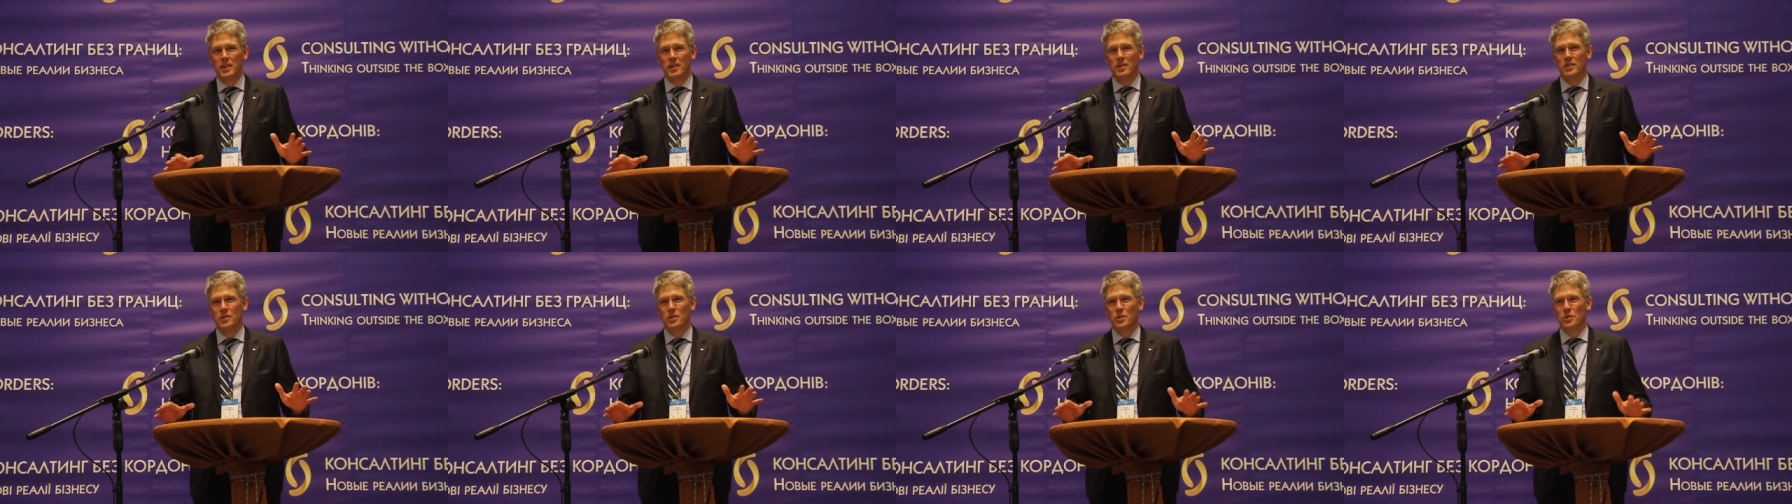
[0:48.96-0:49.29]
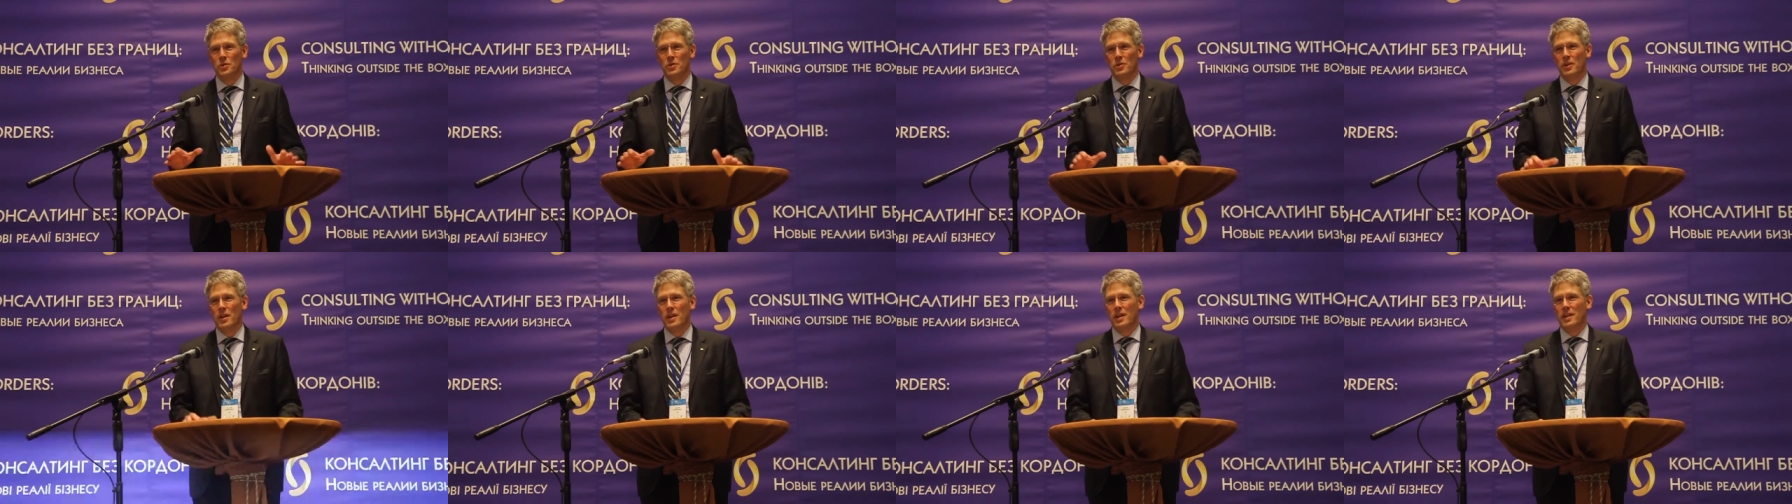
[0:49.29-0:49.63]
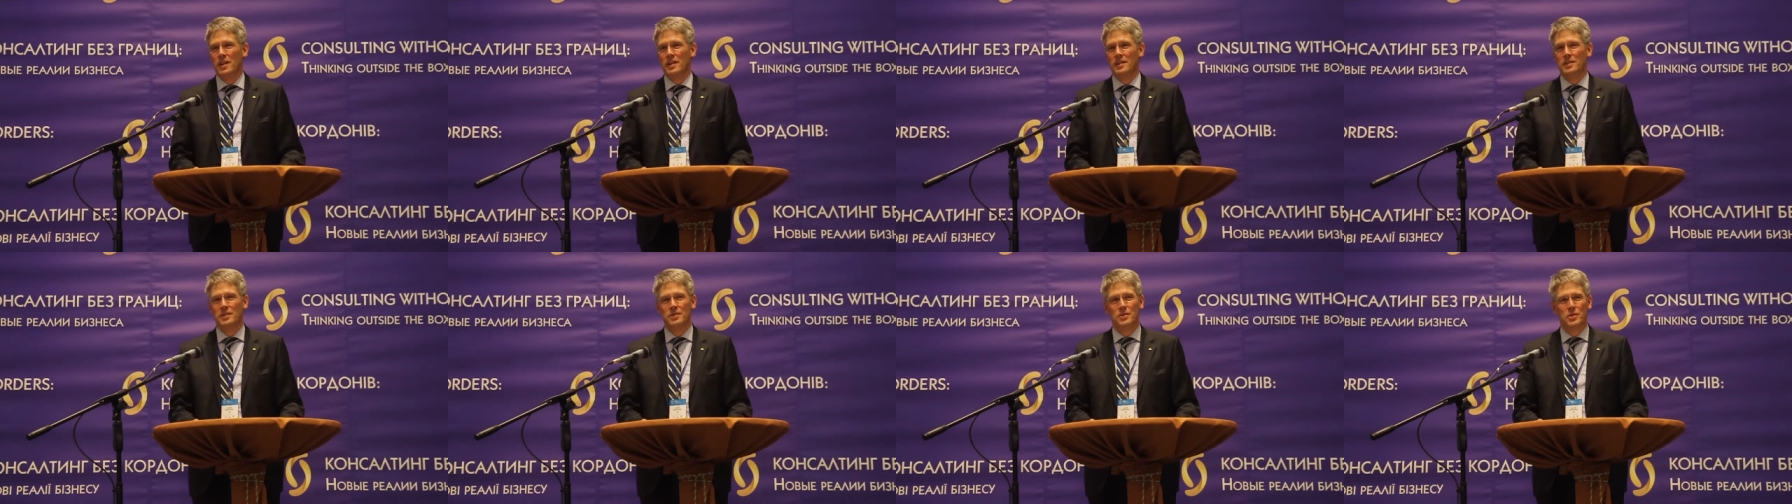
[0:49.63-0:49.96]
to,
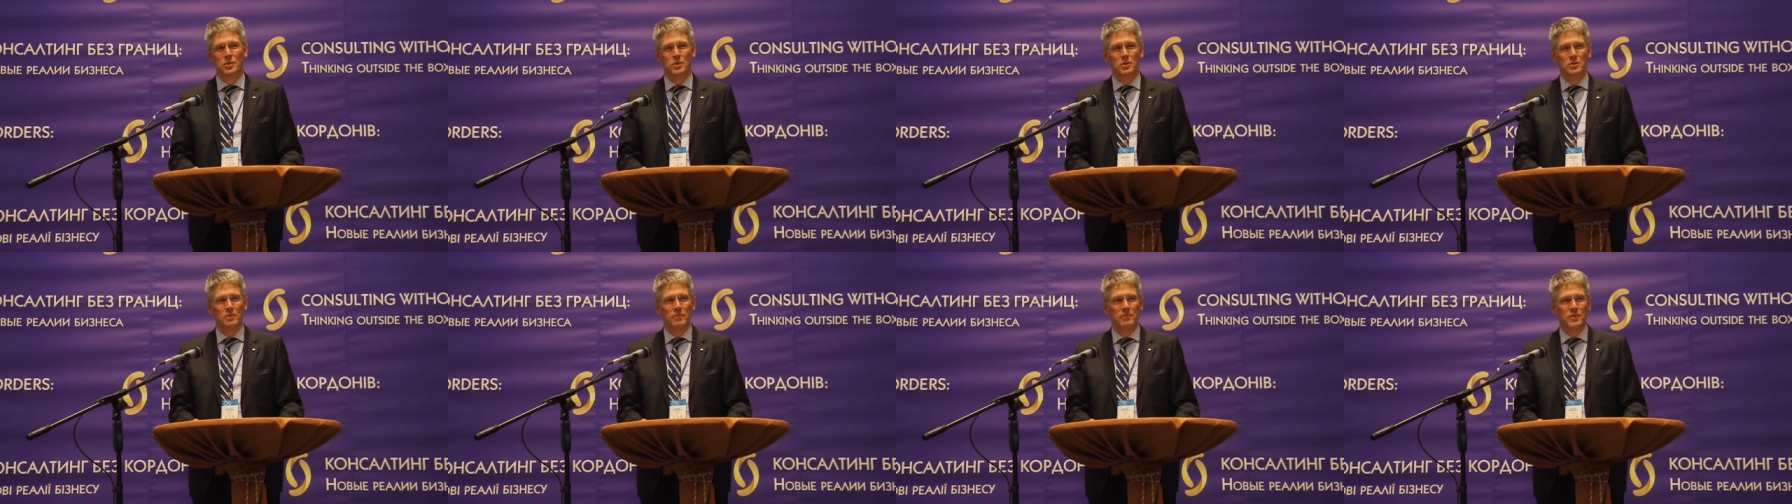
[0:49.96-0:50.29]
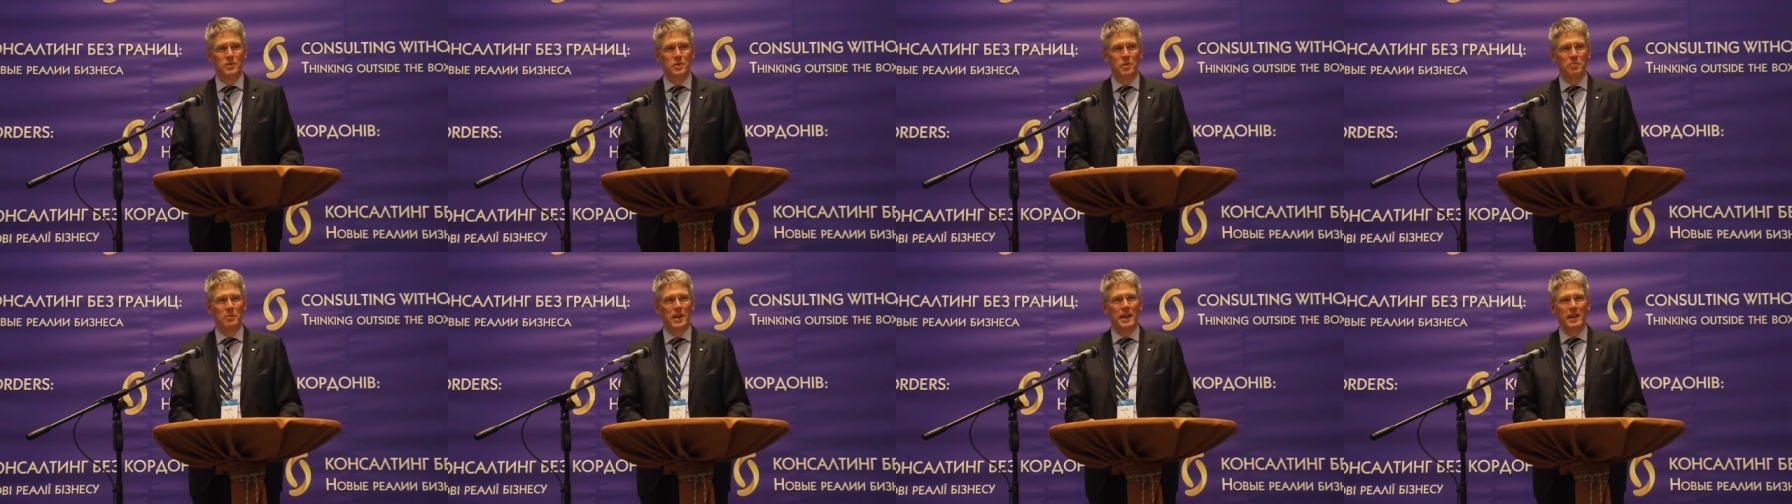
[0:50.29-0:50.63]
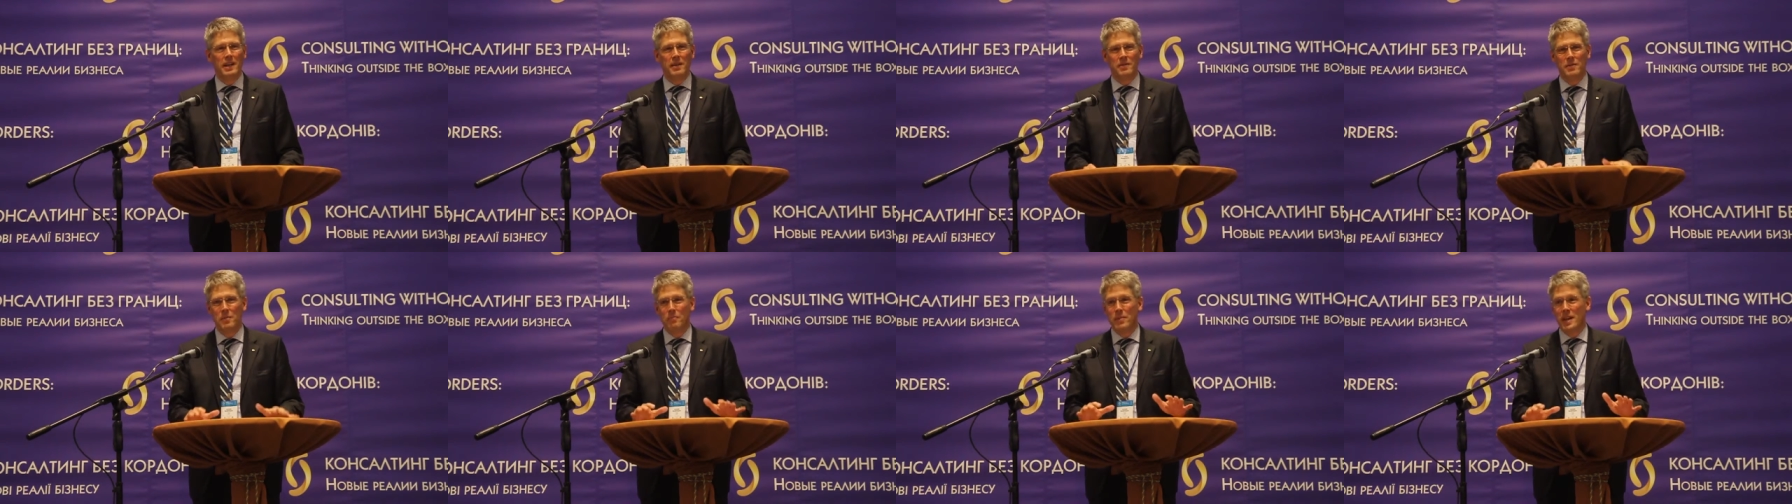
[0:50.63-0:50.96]
uh, to, to
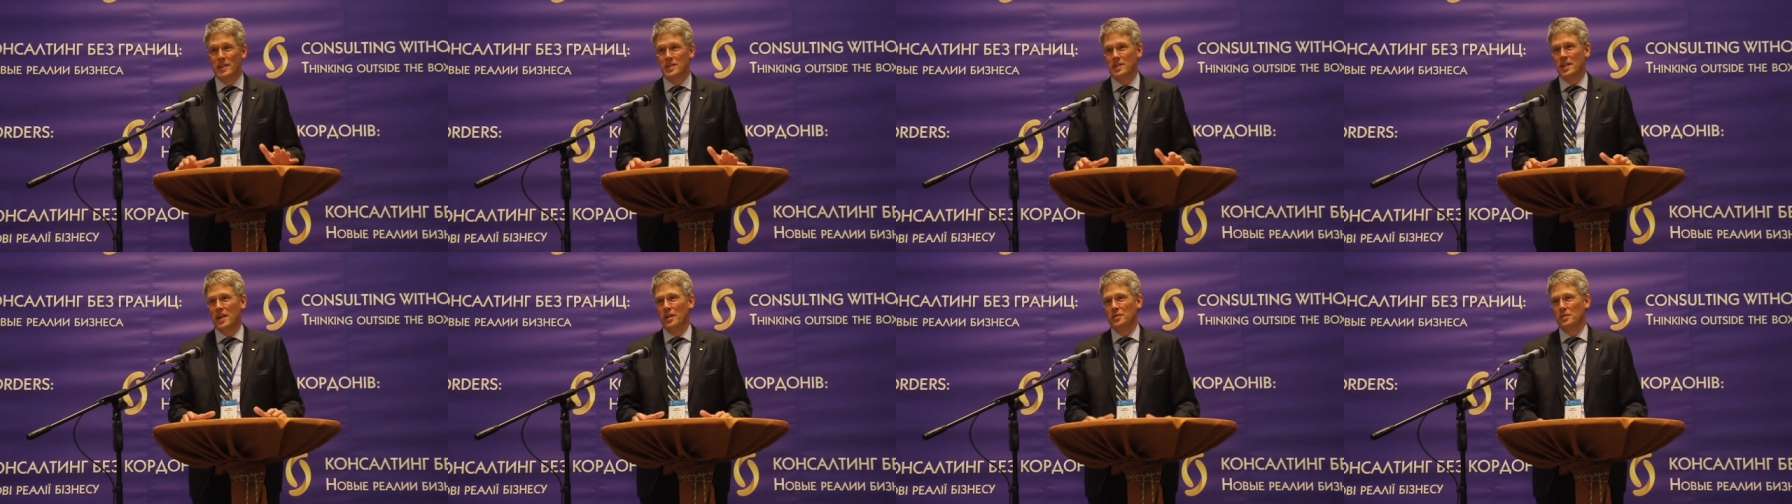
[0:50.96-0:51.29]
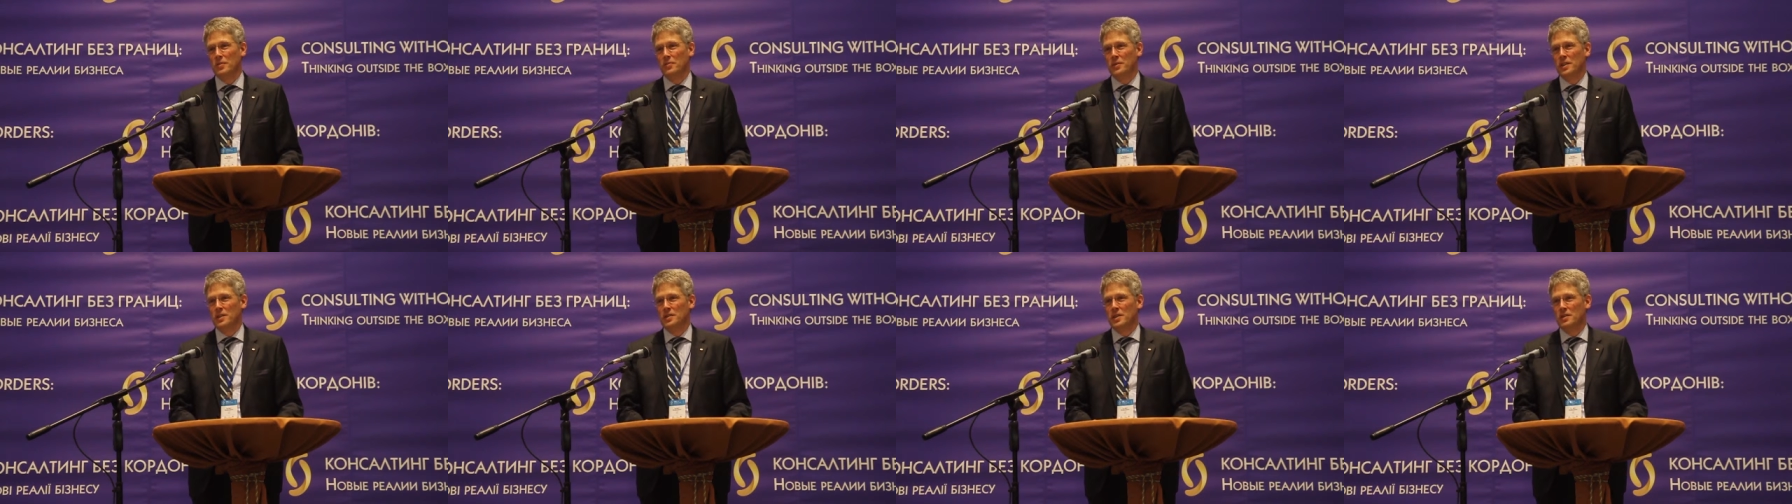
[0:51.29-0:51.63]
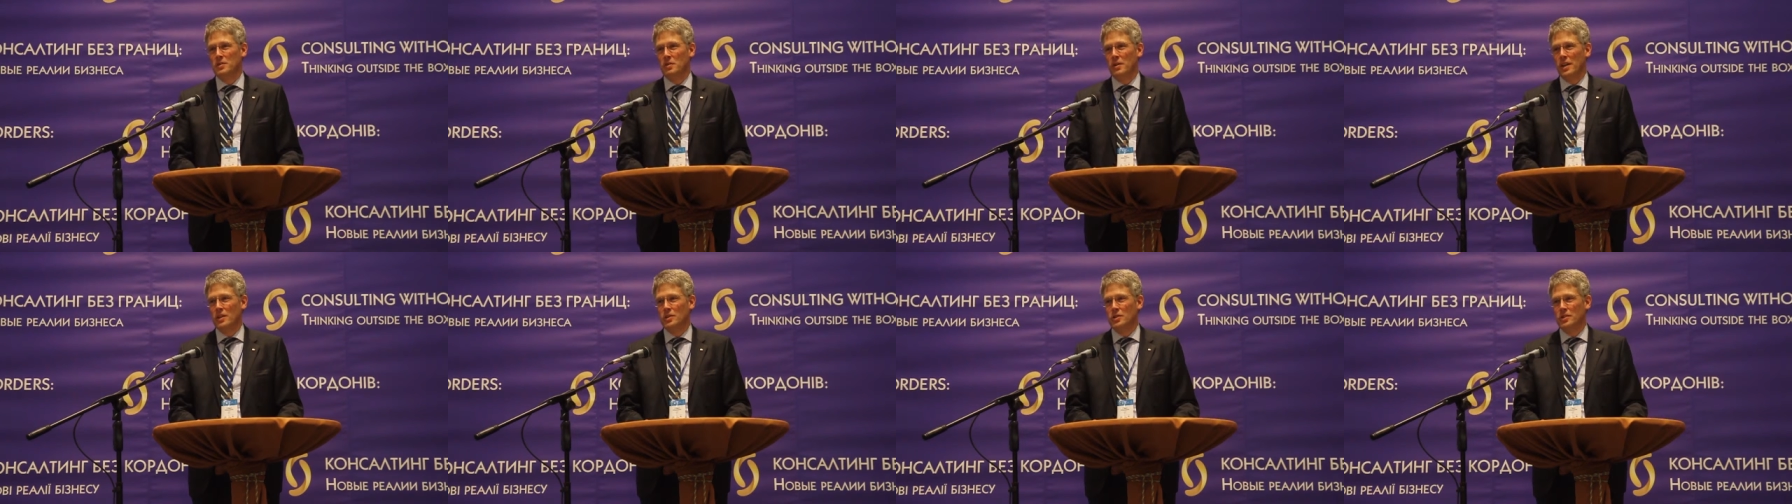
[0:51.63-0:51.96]
make the best out of the
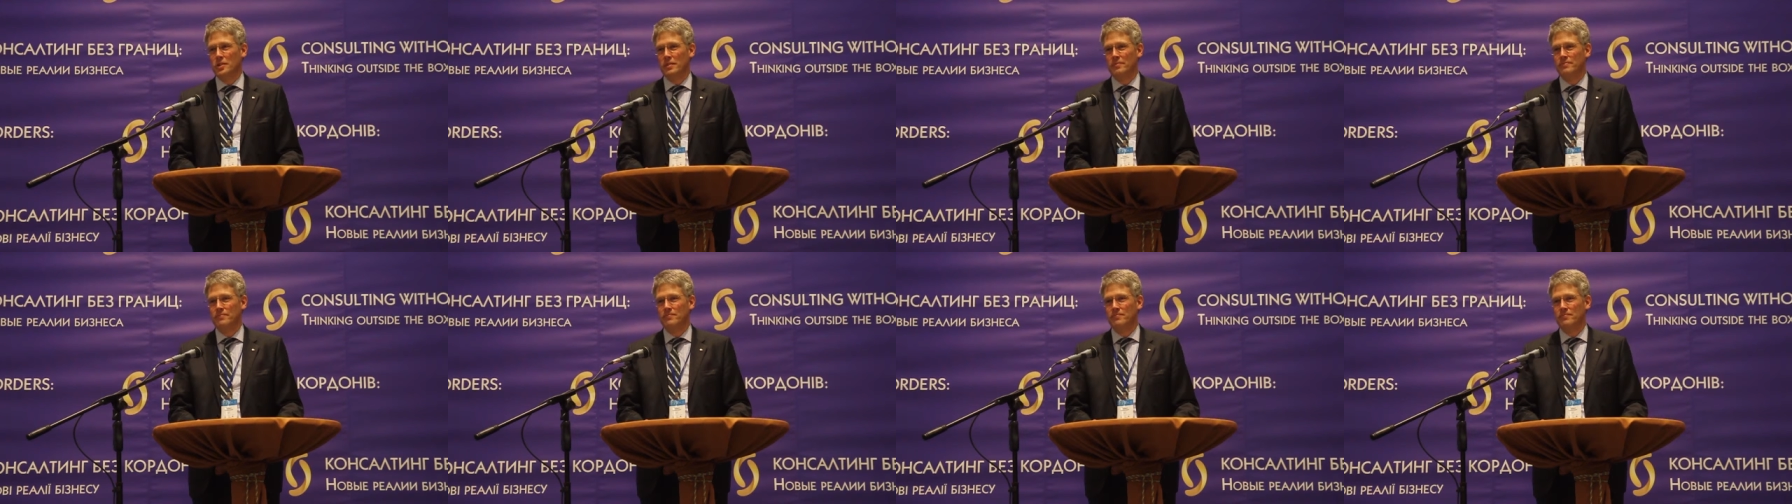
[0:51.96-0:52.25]
situation.